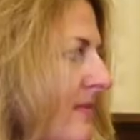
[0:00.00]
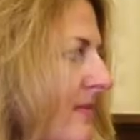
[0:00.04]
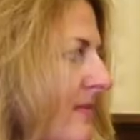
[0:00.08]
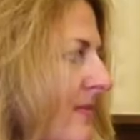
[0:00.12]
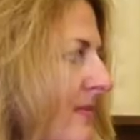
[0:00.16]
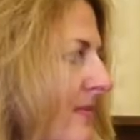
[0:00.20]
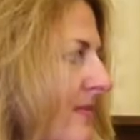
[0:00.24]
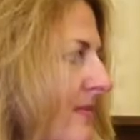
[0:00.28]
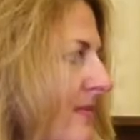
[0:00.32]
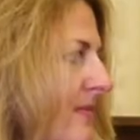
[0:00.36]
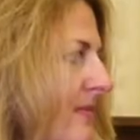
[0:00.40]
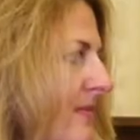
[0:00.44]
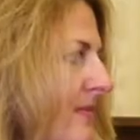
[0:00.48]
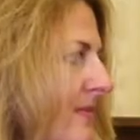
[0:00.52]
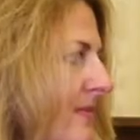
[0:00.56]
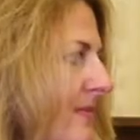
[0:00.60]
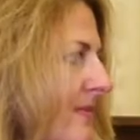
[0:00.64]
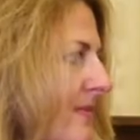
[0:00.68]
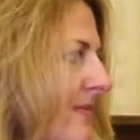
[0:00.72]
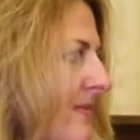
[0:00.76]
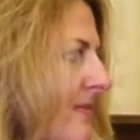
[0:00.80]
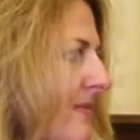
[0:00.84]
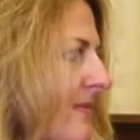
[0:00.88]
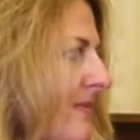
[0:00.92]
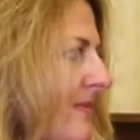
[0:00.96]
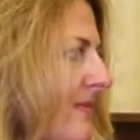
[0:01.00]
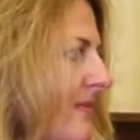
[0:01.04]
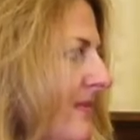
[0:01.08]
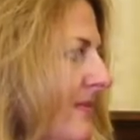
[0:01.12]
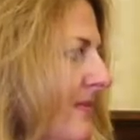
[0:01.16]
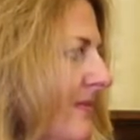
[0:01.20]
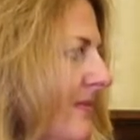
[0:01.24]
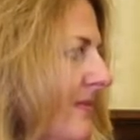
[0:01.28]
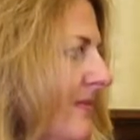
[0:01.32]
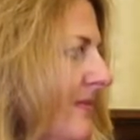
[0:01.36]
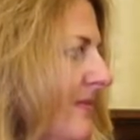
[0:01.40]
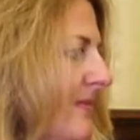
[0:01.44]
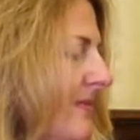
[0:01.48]

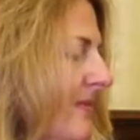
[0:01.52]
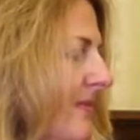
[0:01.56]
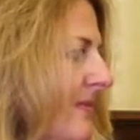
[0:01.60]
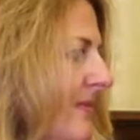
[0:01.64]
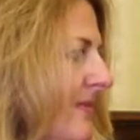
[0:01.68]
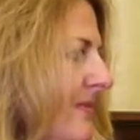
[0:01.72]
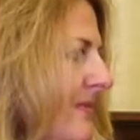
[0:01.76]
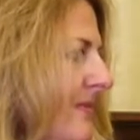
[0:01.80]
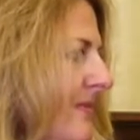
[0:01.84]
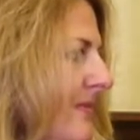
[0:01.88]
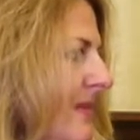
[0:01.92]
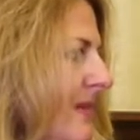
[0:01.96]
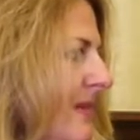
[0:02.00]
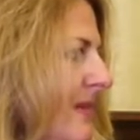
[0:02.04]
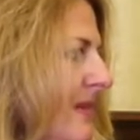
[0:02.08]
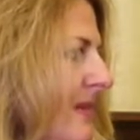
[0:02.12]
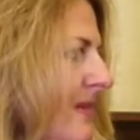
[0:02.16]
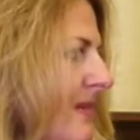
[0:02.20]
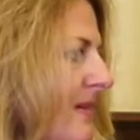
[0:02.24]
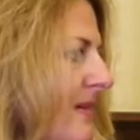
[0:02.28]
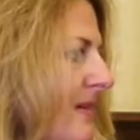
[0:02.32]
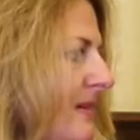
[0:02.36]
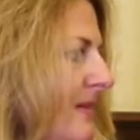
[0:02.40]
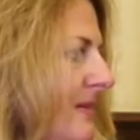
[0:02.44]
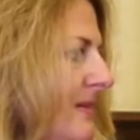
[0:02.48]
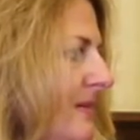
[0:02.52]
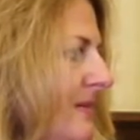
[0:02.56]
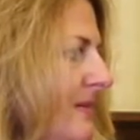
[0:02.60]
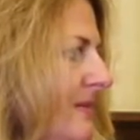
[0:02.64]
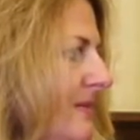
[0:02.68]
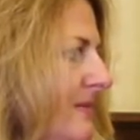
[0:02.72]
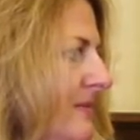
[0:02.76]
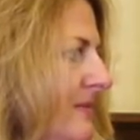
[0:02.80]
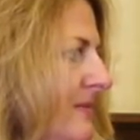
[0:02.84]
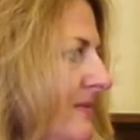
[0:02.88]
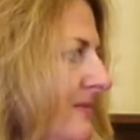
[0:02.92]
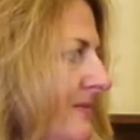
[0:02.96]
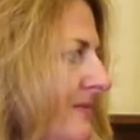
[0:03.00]

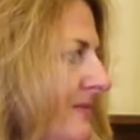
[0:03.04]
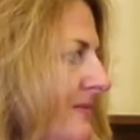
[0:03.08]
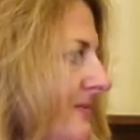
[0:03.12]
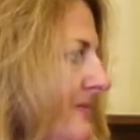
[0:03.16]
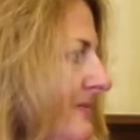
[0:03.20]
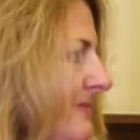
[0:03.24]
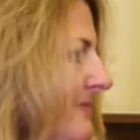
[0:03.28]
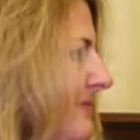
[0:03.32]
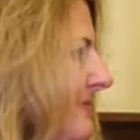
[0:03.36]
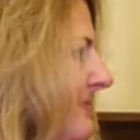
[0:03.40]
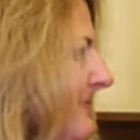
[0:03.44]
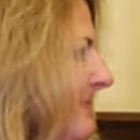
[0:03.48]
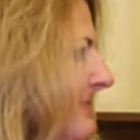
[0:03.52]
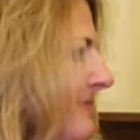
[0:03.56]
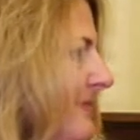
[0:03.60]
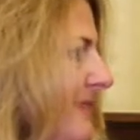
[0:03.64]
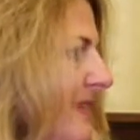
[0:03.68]
(not speaking)